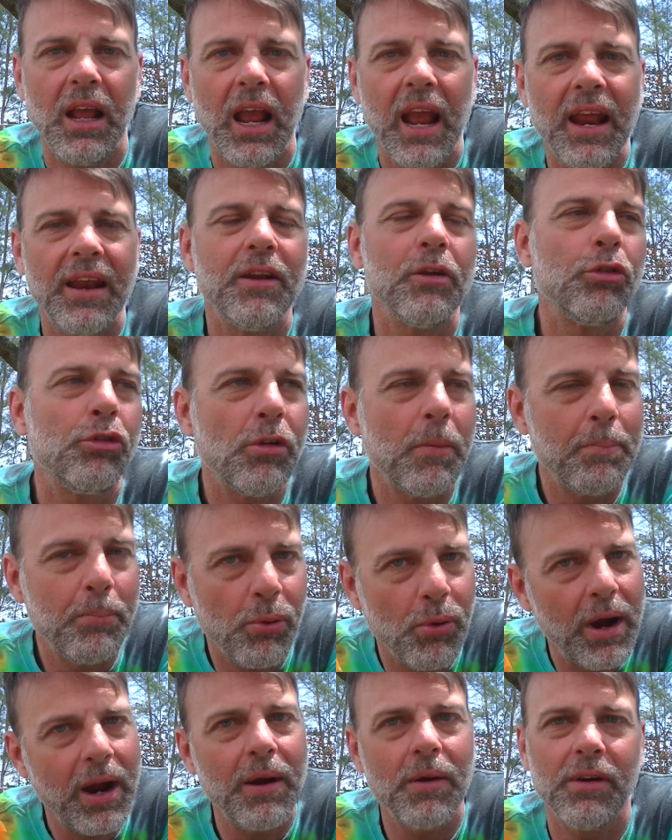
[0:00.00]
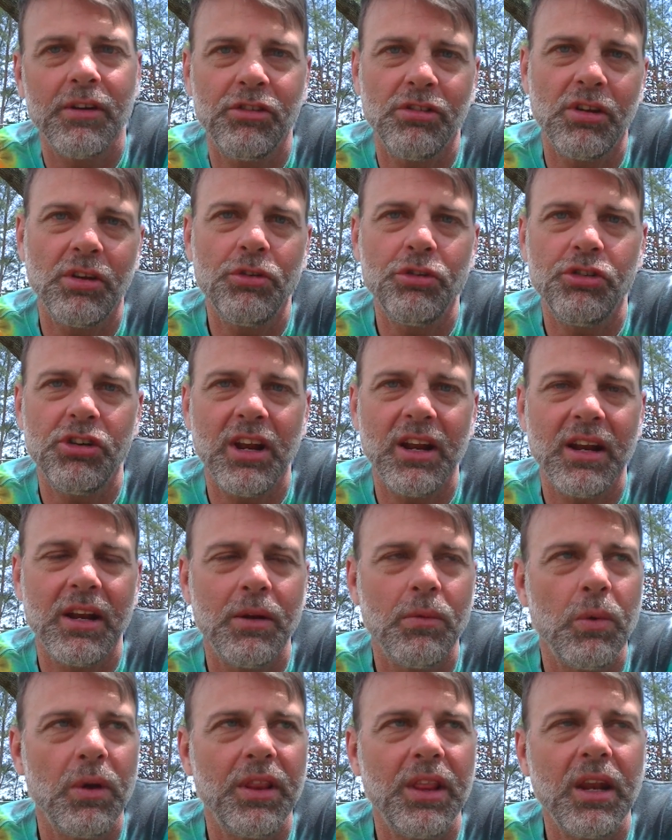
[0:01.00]
And there's a prayer
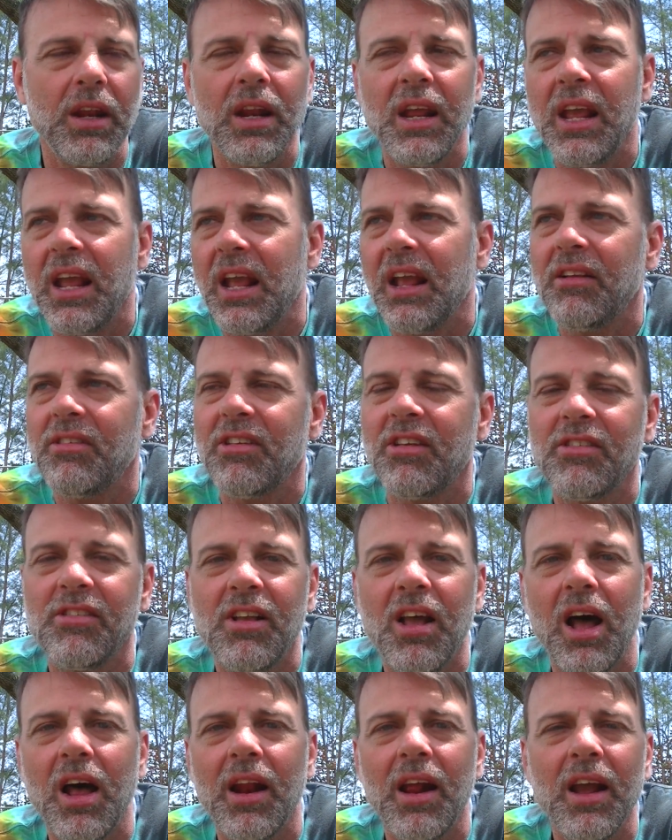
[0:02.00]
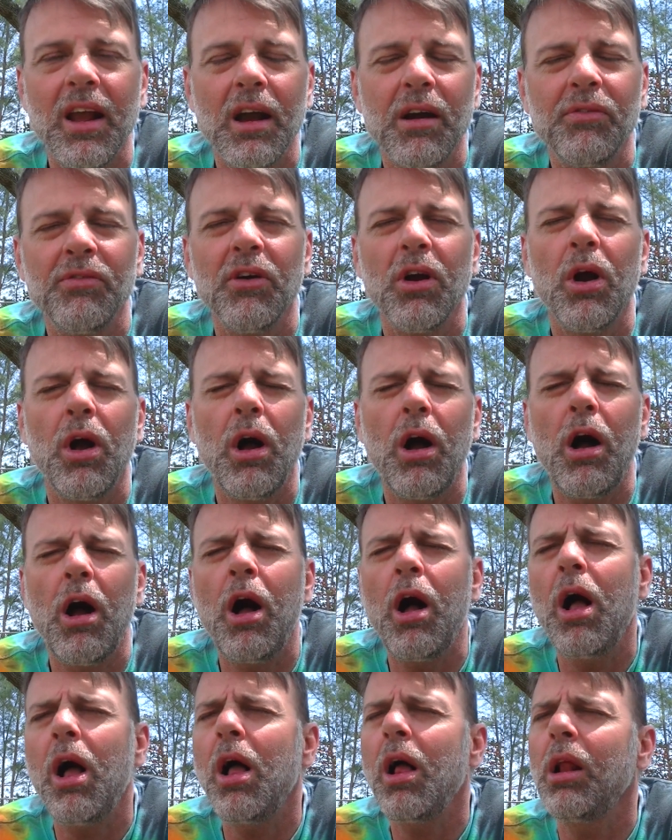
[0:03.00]
associated with it. It says, God, I offer
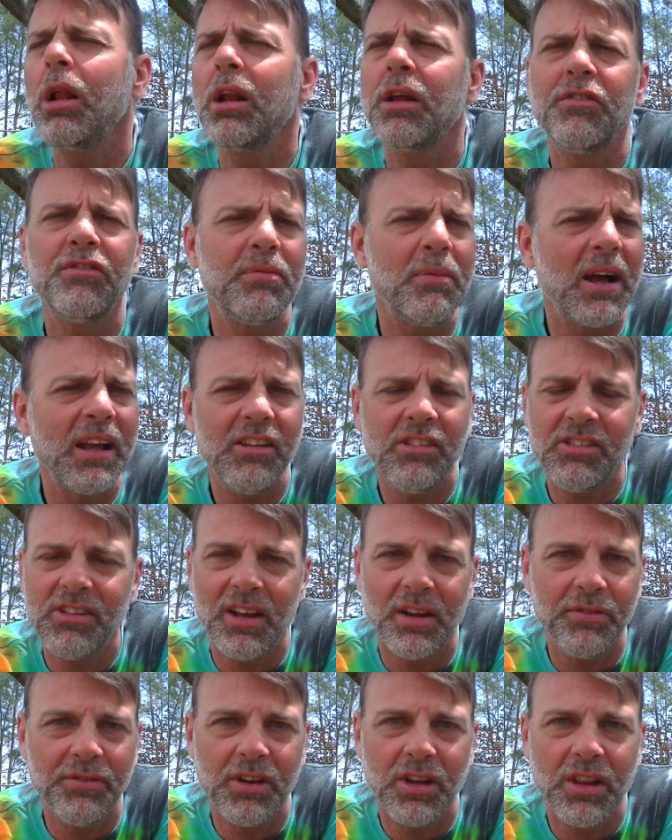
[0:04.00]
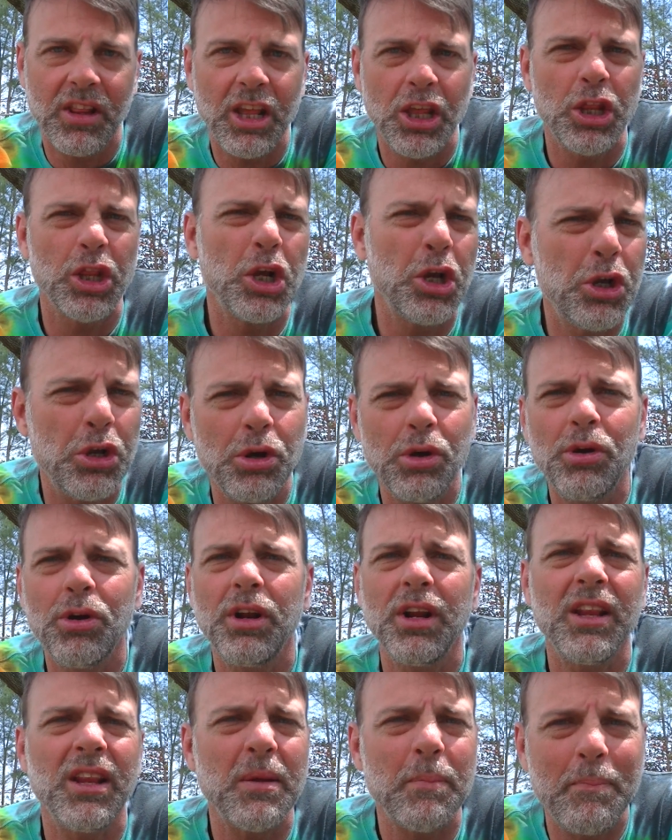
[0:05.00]
all of myself to thee, the
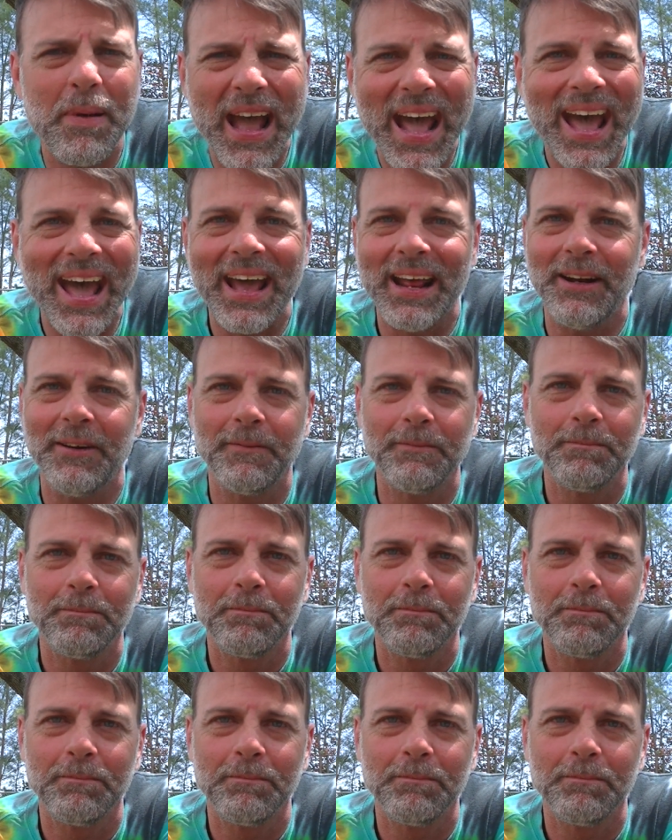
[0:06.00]
good and the bad.